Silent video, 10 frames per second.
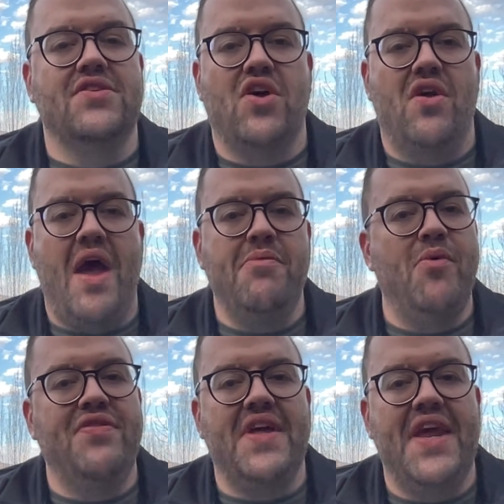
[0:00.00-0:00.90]
So happy
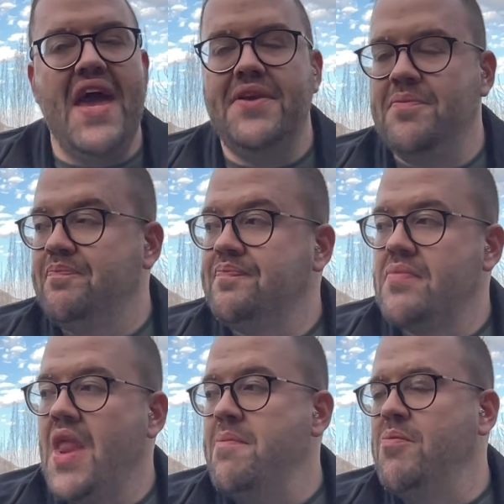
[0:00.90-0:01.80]
birthday, Dad.
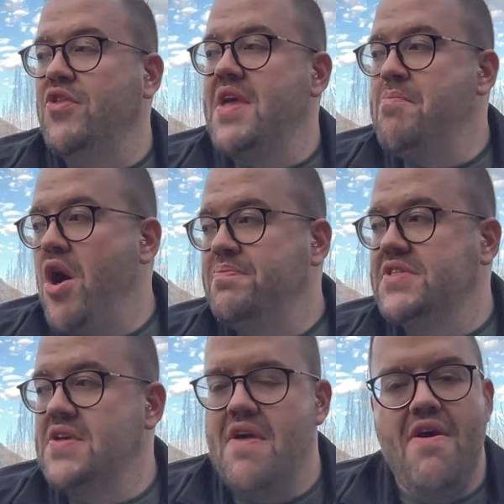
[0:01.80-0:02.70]
Happy birthday,
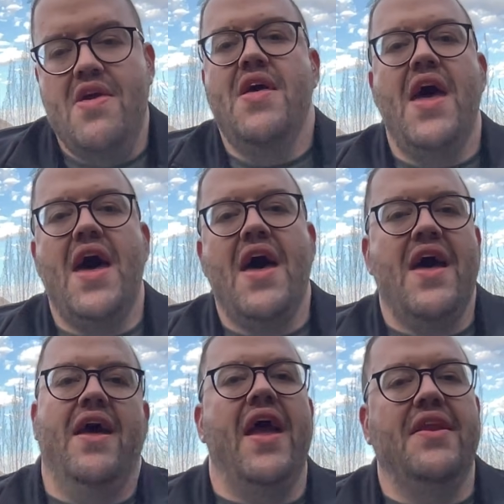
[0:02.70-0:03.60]
Pops.
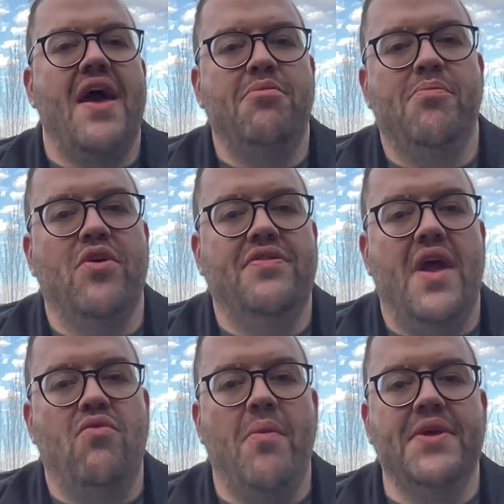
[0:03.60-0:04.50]
And happy
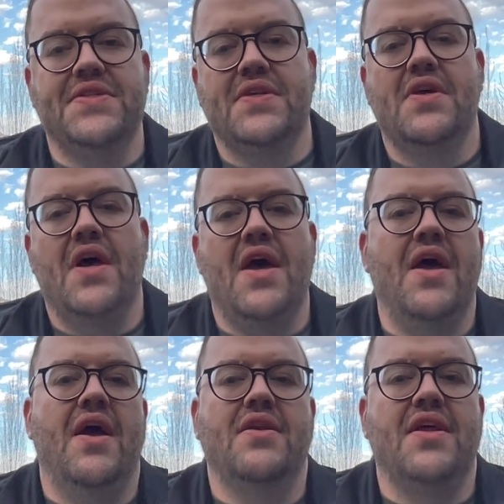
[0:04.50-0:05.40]
birthday, Robert.
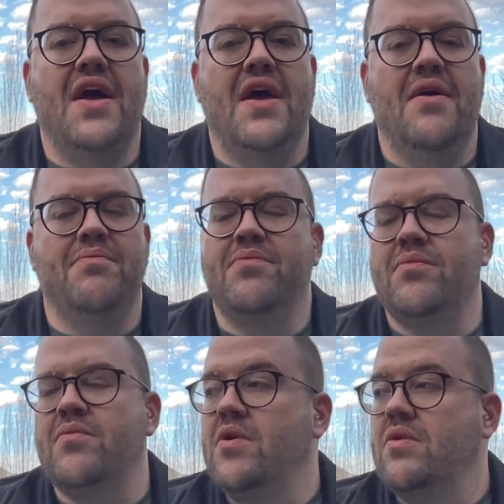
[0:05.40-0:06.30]
And
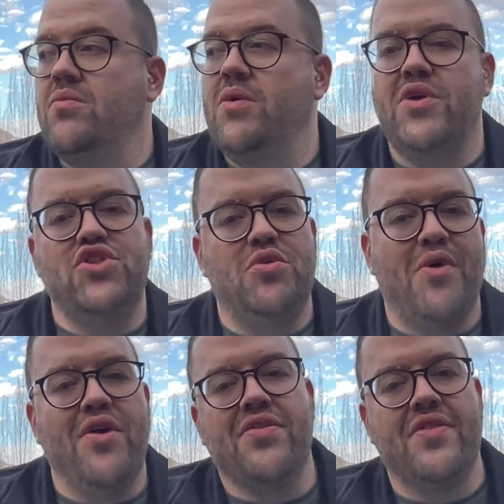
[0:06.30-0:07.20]
we wish you
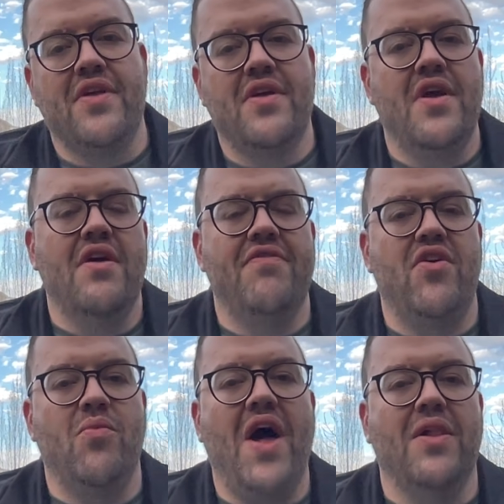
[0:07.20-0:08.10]
both
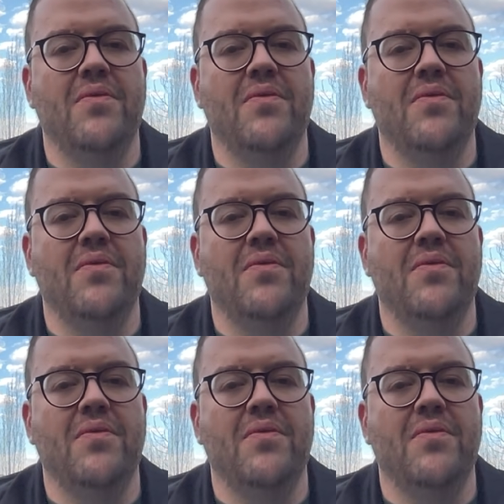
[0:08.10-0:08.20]
very well.